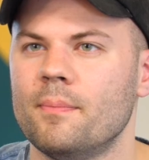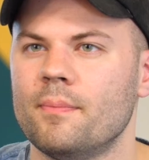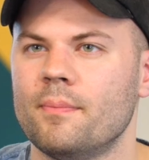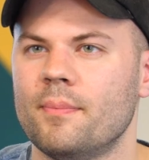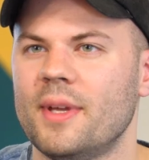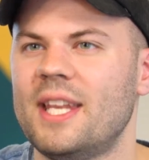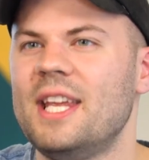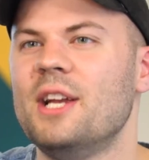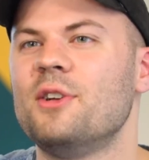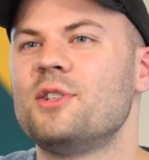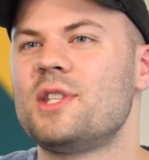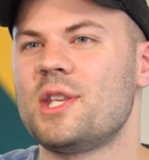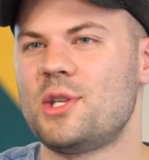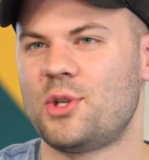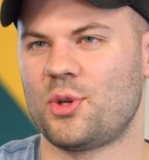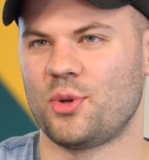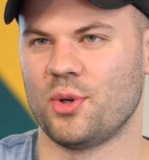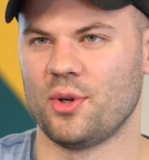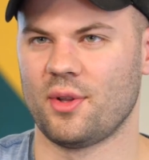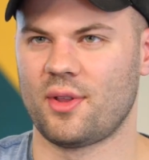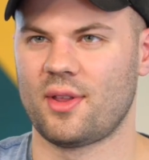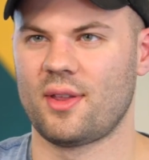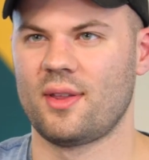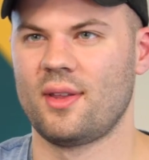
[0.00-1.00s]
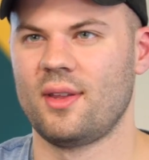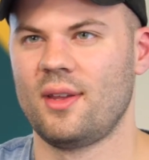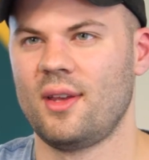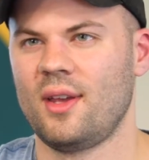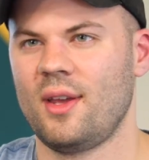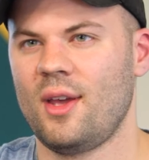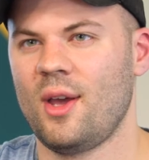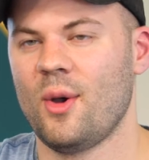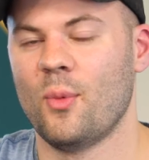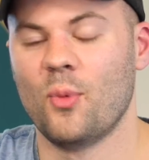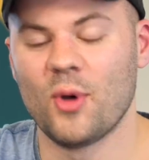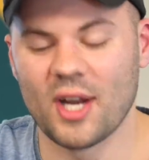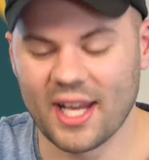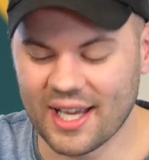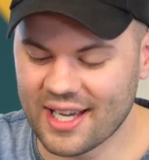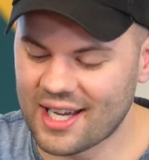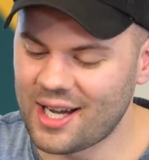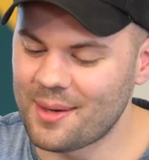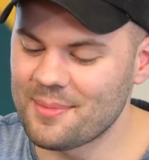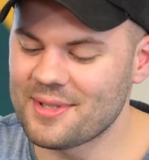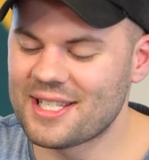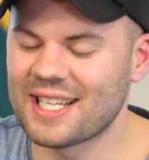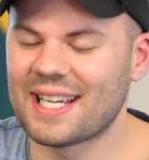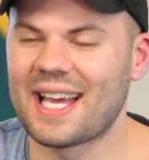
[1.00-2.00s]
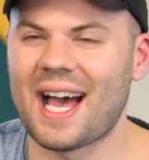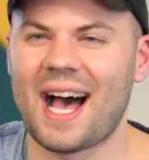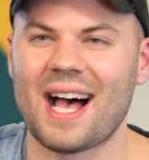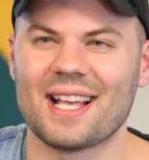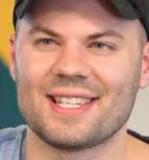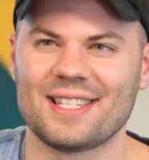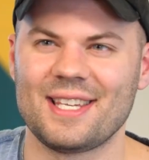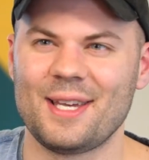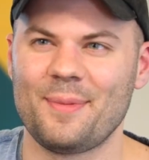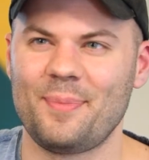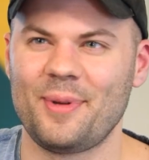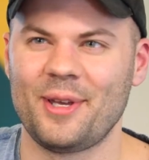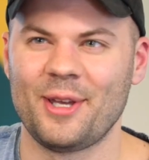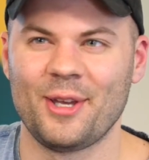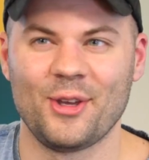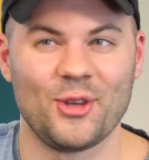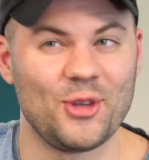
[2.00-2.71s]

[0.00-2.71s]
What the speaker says: But here's the truth. When it comes to gossip,